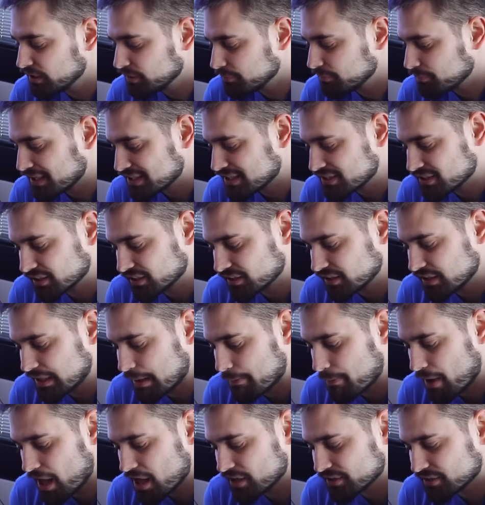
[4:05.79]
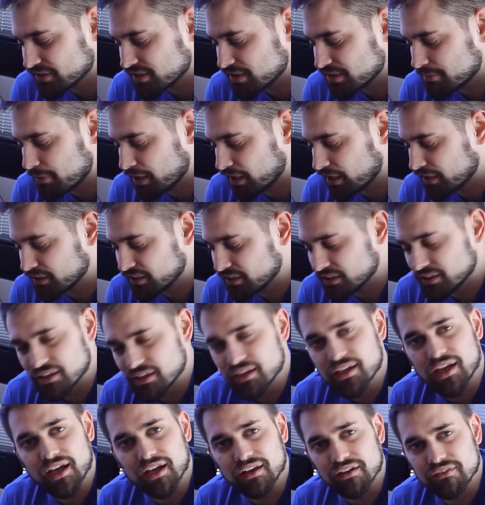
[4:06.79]
basically epoxy putty to
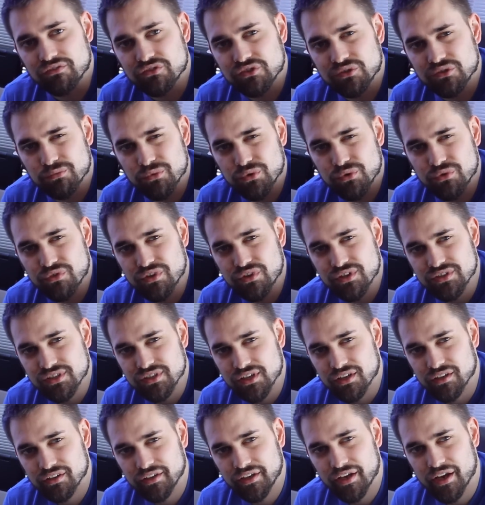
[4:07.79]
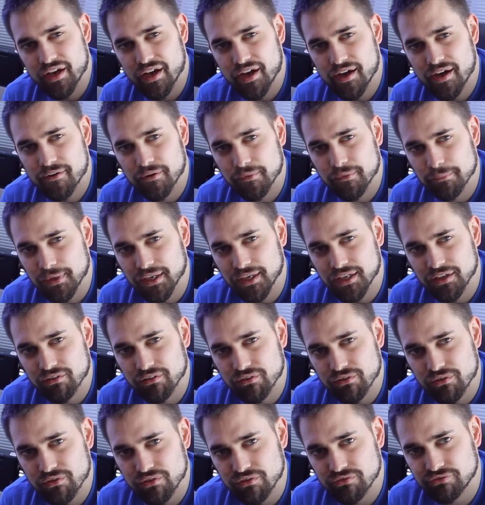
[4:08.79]
kind of smooth this area out and make it a
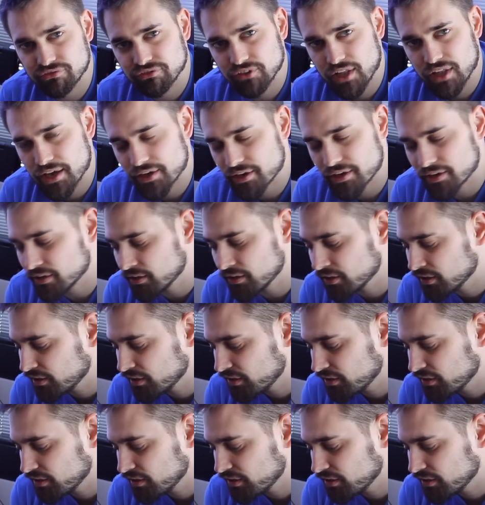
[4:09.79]
little flatter.